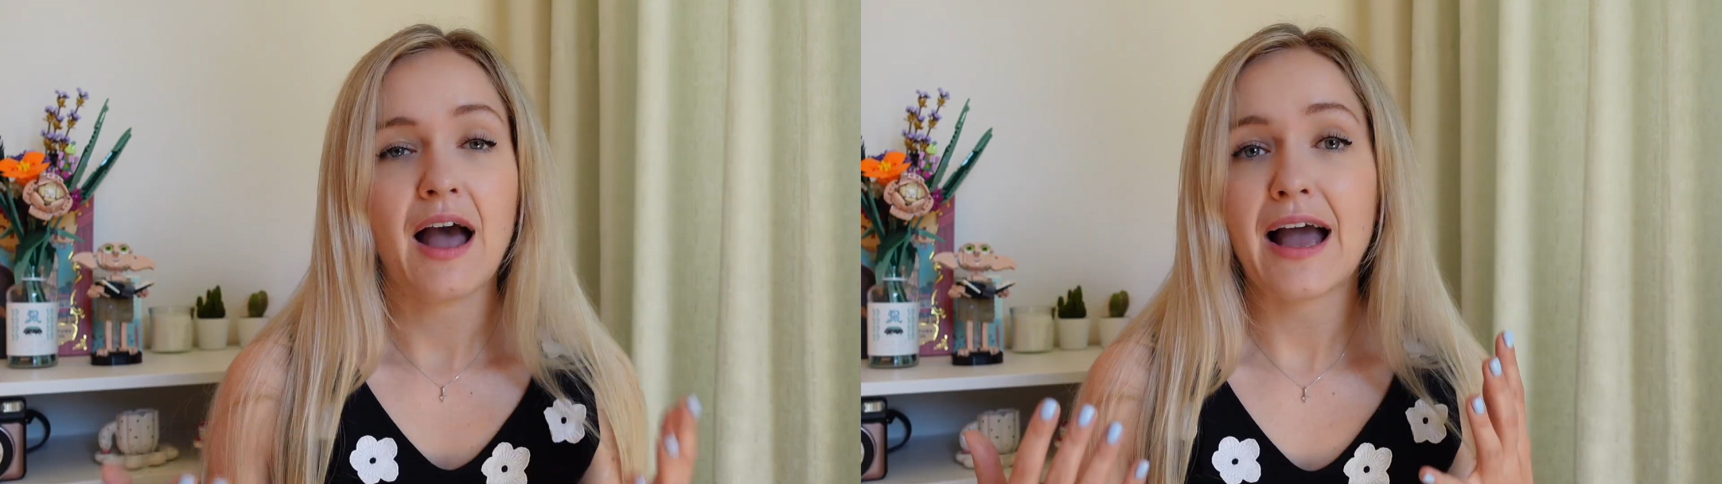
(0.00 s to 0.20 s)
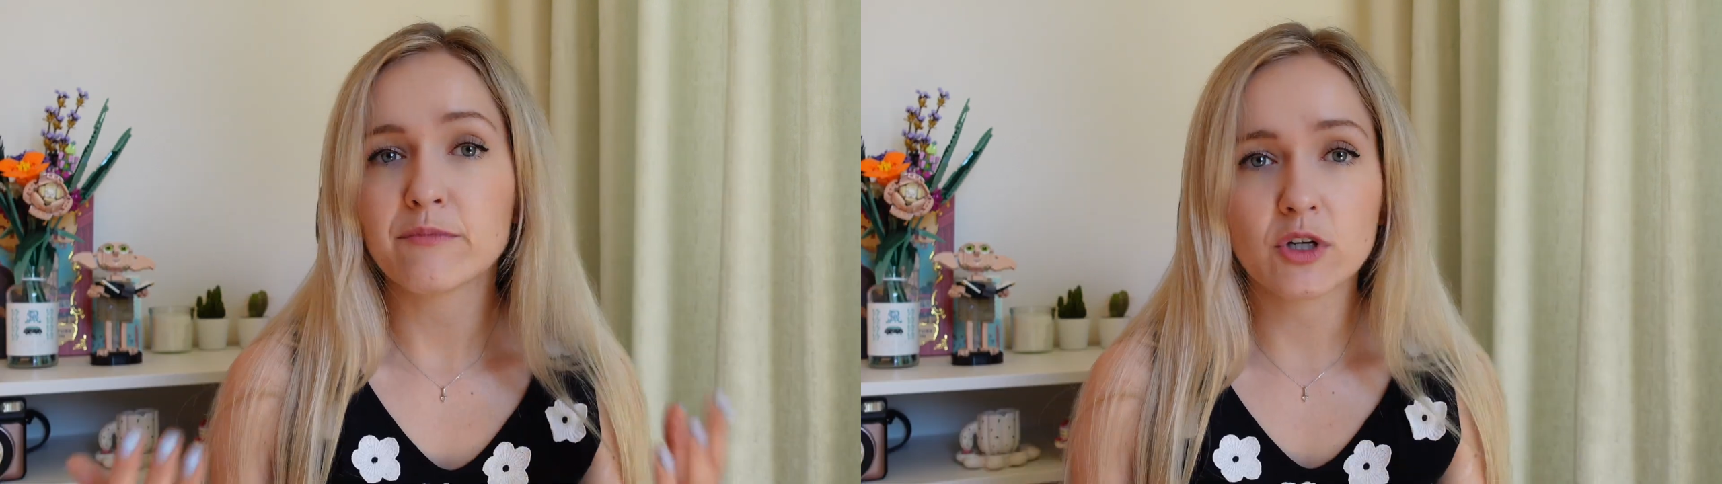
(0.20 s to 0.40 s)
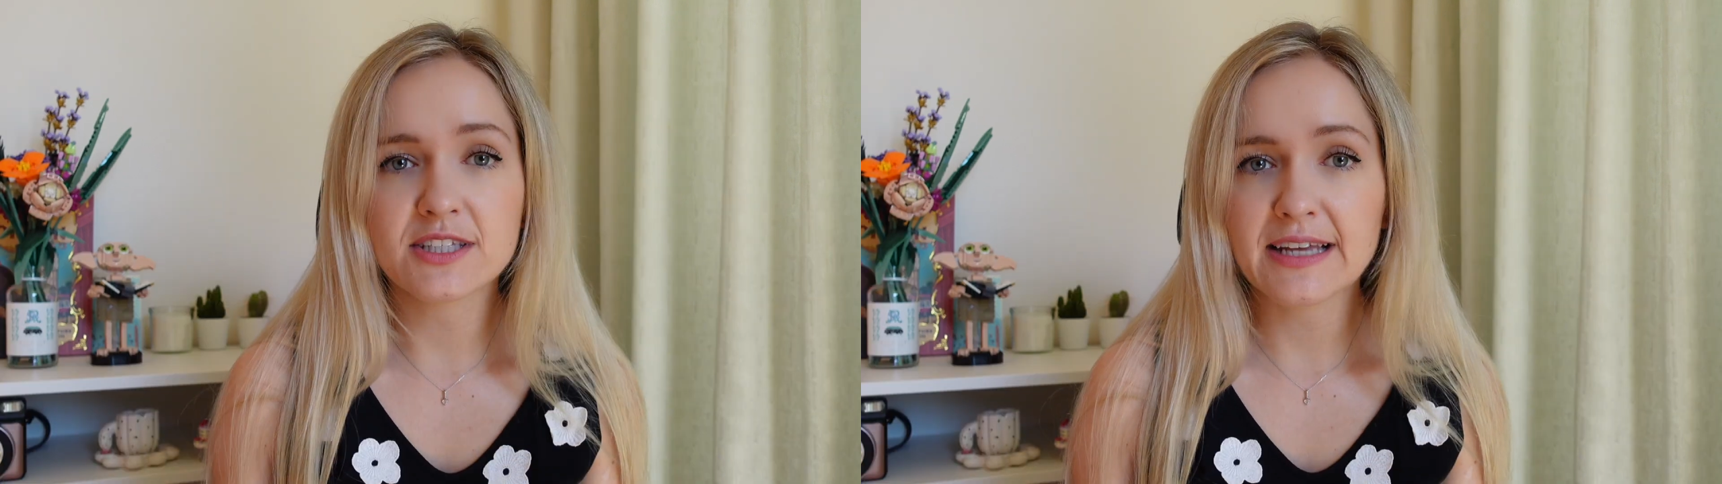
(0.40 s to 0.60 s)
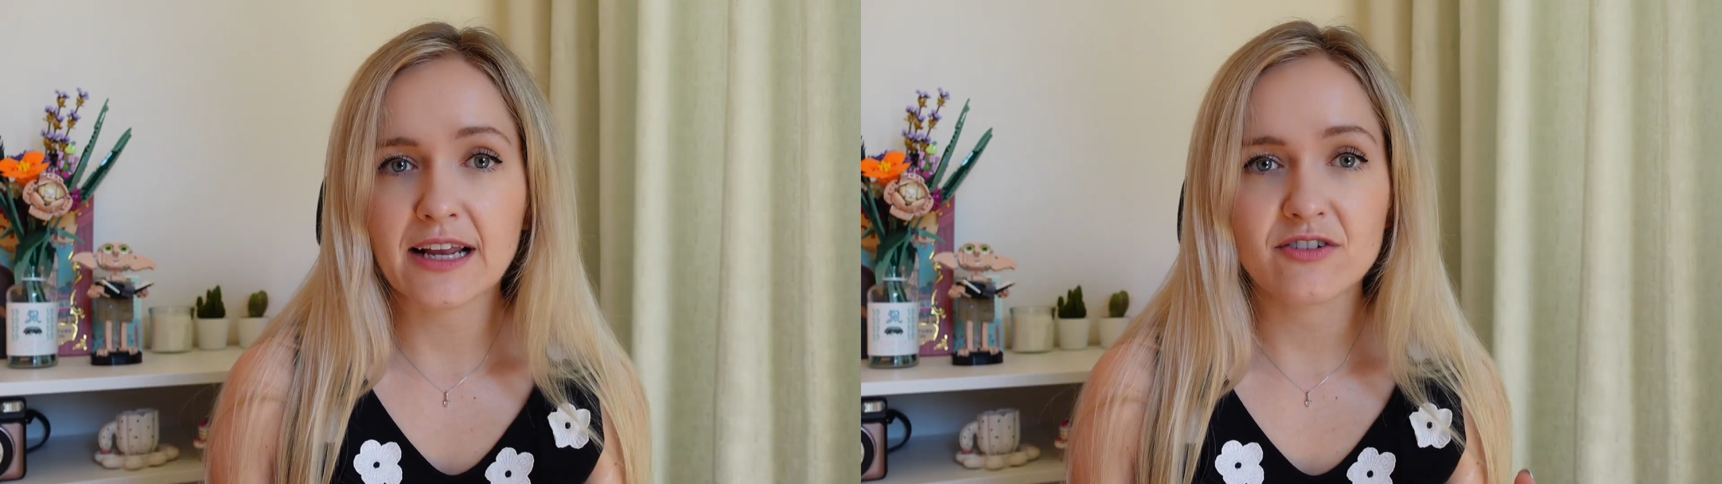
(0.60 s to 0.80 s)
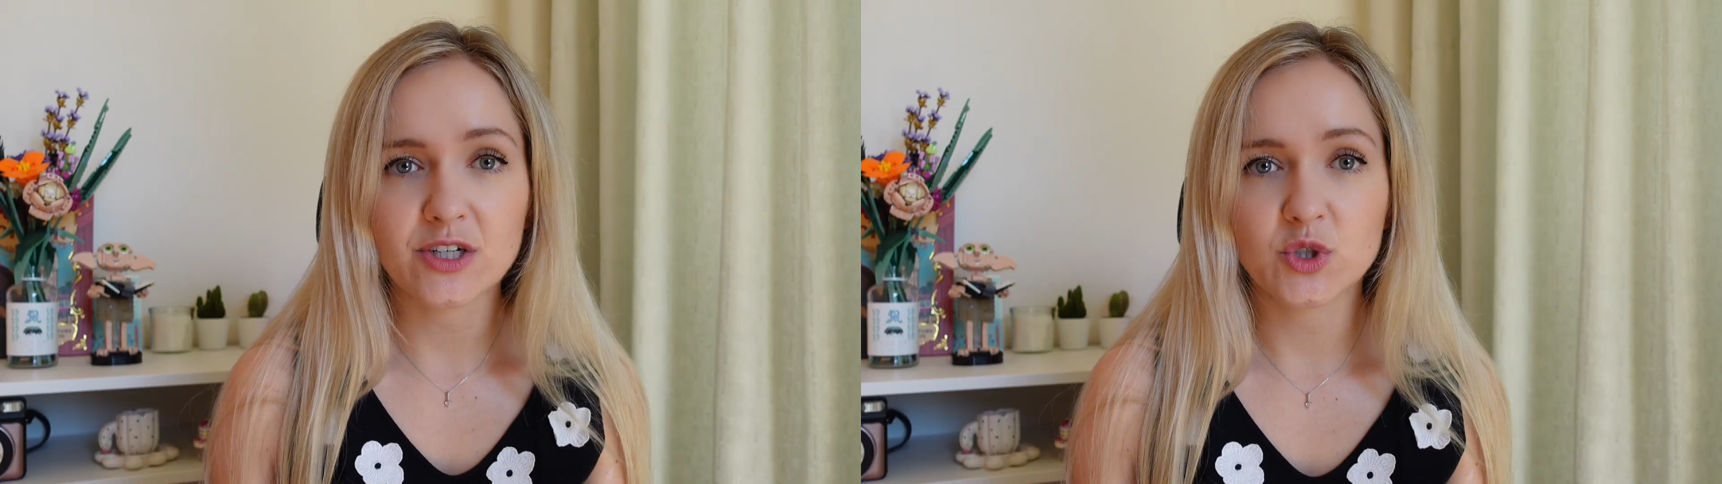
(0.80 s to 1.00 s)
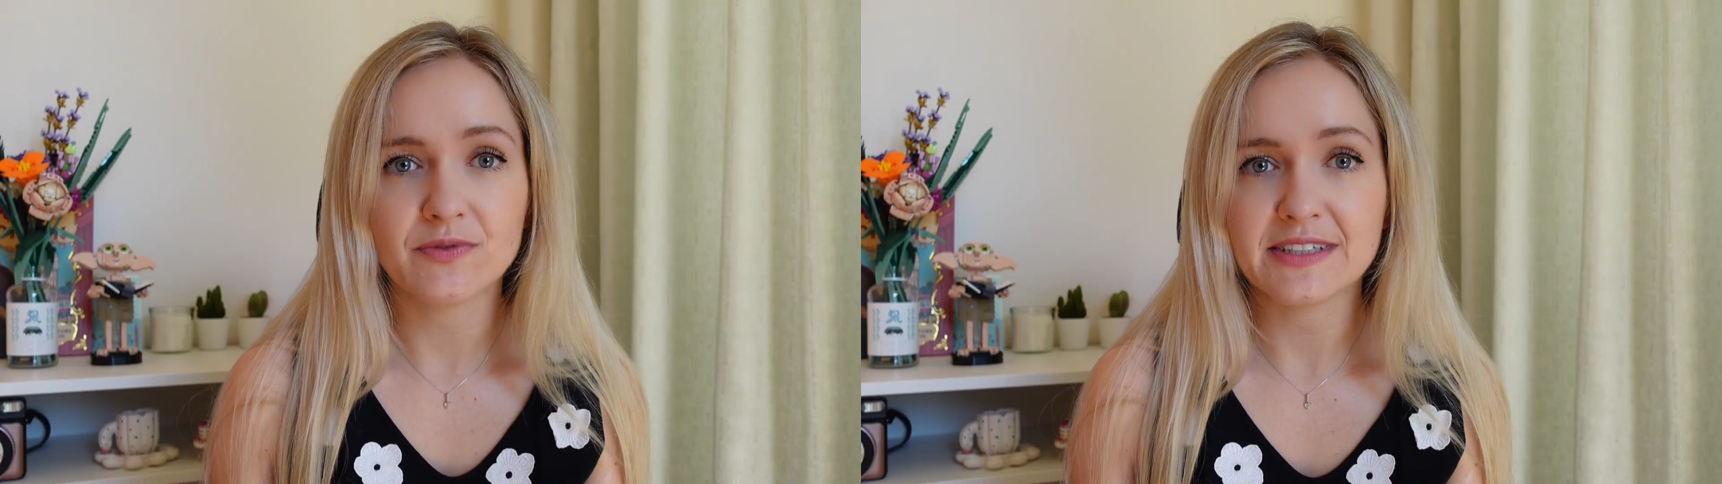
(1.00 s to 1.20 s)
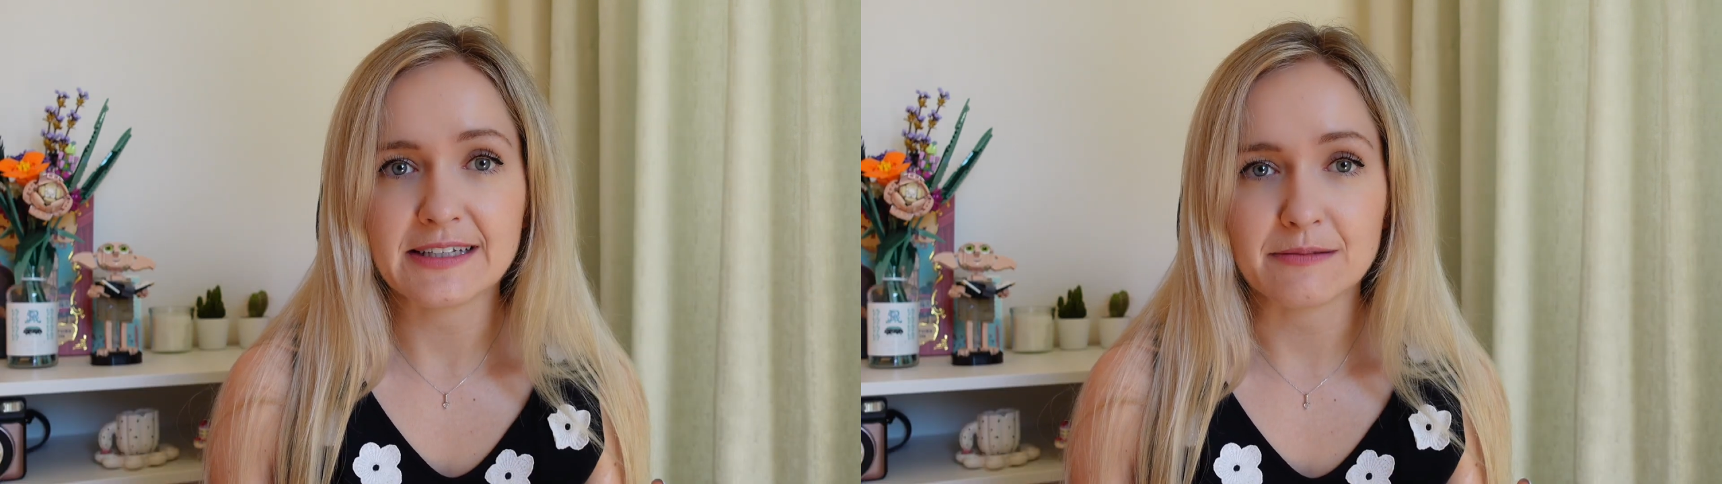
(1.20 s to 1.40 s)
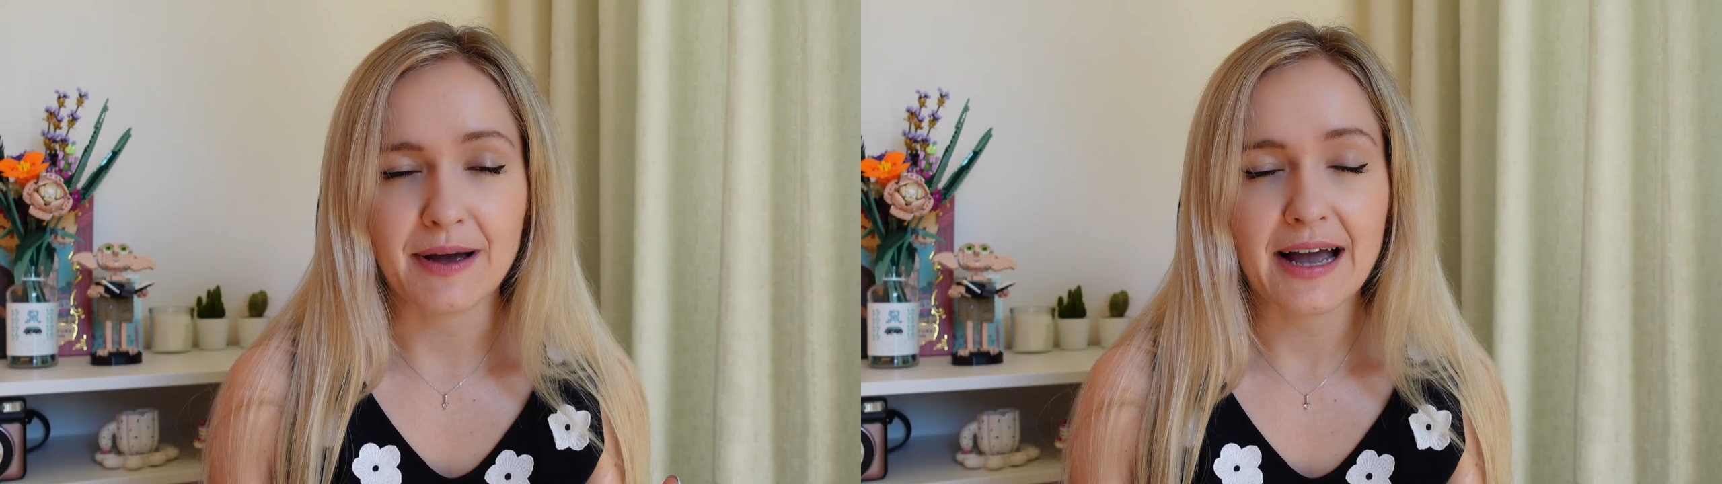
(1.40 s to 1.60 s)
I'm not saying graduate visa
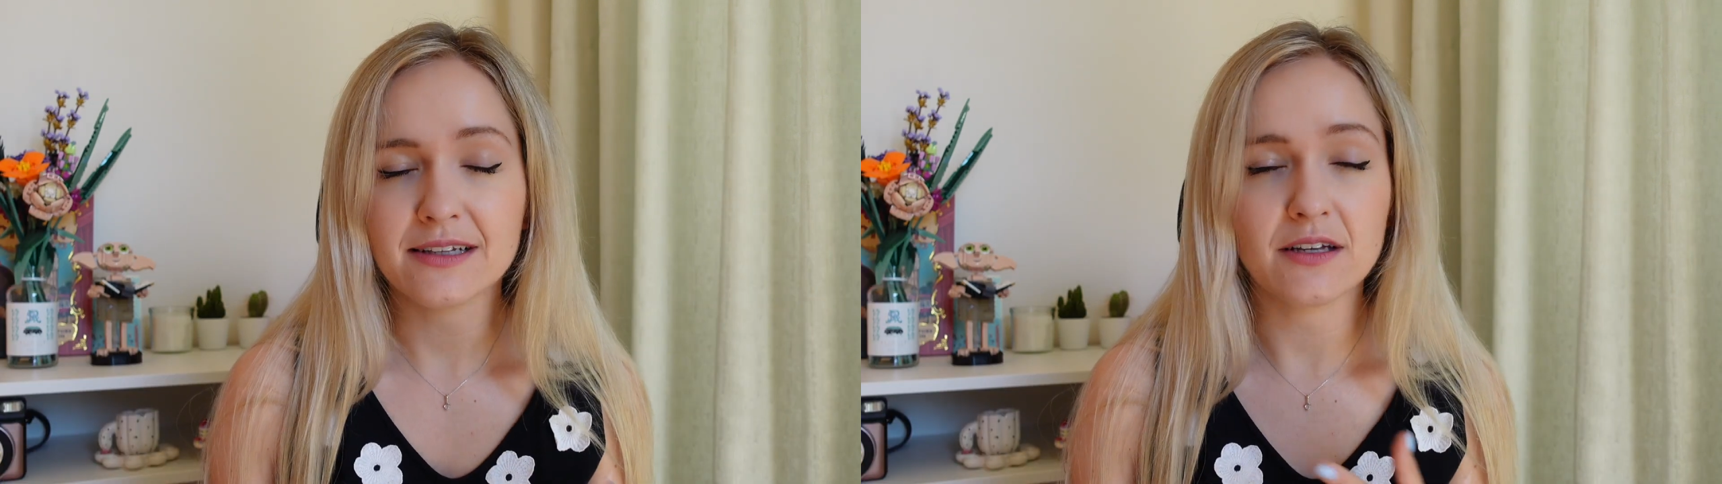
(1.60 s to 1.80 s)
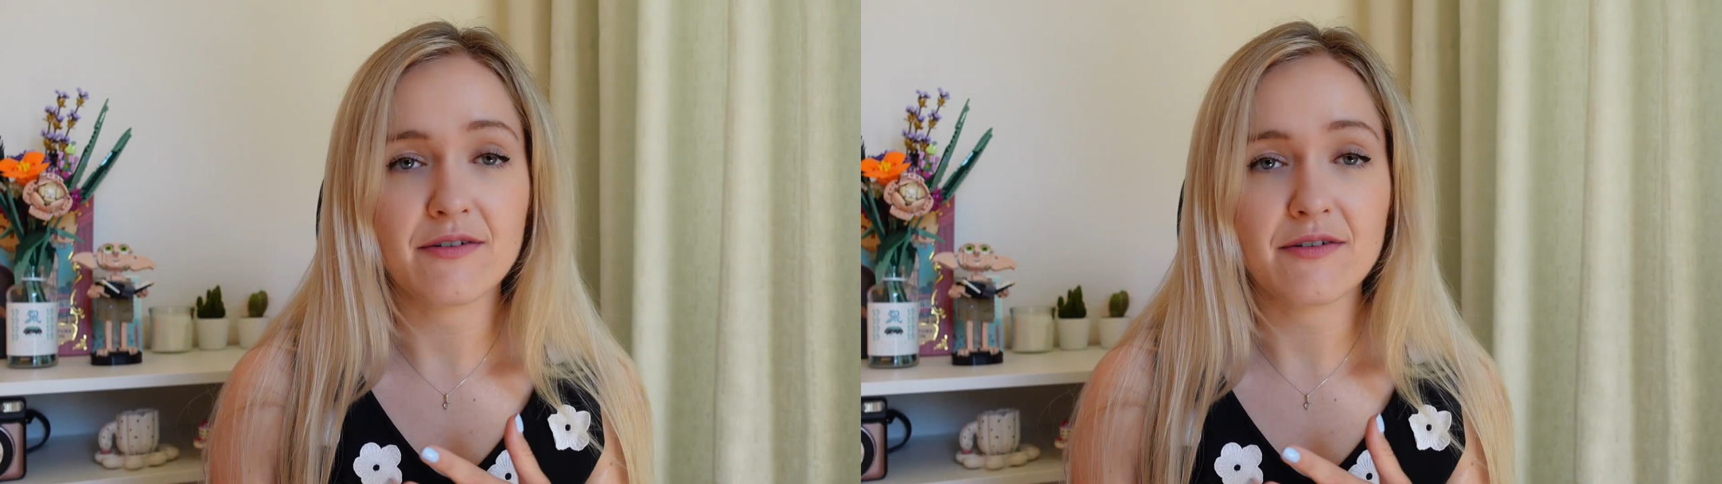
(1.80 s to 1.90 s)
is bad,